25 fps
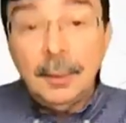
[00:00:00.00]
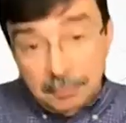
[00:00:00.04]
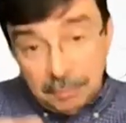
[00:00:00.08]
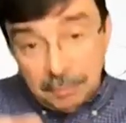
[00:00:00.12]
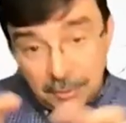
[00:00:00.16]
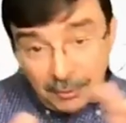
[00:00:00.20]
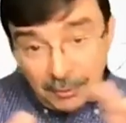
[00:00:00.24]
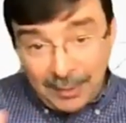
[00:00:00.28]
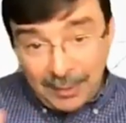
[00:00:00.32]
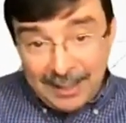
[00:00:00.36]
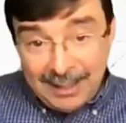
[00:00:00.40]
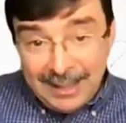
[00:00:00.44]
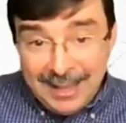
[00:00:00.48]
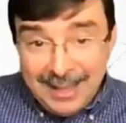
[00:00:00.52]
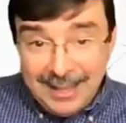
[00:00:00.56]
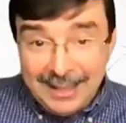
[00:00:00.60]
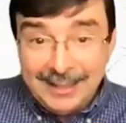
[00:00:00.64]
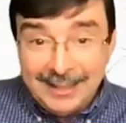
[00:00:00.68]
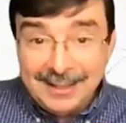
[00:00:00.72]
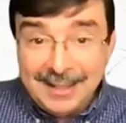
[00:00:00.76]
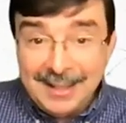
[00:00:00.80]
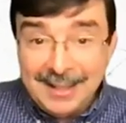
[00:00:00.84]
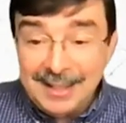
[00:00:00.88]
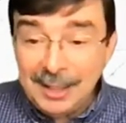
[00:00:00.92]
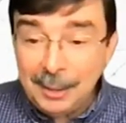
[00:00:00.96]
So
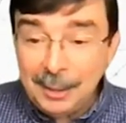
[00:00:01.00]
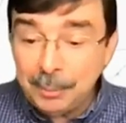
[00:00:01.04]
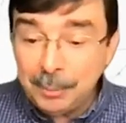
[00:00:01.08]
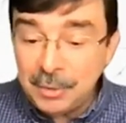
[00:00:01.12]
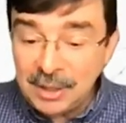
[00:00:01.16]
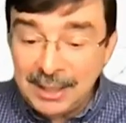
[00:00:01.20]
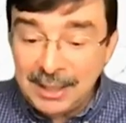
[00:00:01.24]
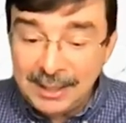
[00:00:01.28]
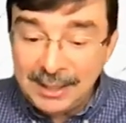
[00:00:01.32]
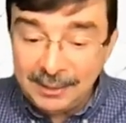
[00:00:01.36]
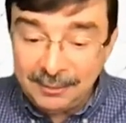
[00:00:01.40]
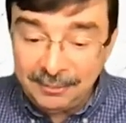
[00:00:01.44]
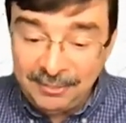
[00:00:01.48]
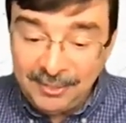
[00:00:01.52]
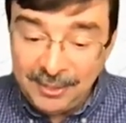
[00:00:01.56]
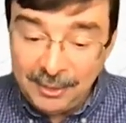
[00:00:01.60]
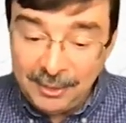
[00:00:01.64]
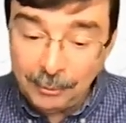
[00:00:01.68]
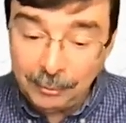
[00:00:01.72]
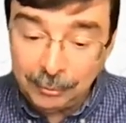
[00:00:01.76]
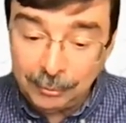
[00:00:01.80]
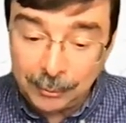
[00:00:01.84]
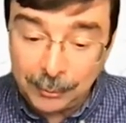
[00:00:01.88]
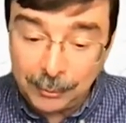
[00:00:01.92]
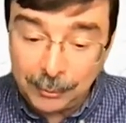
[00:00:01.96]
that helps you get a feel
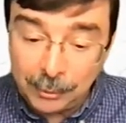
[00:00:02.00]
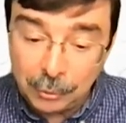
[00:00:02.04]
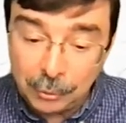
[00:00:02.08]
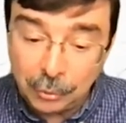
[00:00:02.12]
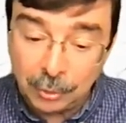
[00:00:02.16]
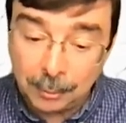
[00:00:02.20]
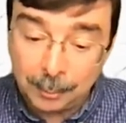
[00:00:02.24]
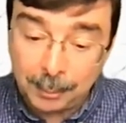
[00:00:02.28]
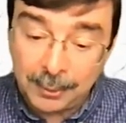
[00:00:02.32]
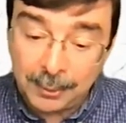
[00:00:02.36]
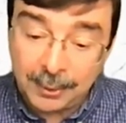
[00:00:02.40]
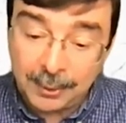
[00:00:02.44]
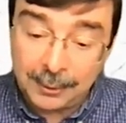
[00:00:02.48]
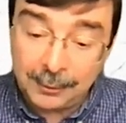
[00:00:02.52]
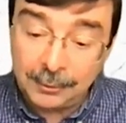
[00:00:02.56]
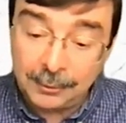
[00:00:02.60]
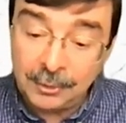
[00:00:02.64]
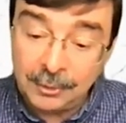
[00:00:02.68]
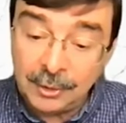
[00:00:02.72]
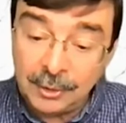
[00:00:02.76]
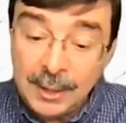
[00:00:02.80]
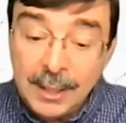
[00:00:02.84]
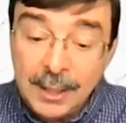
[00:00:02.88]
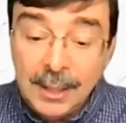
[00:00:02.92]
for your suppliers.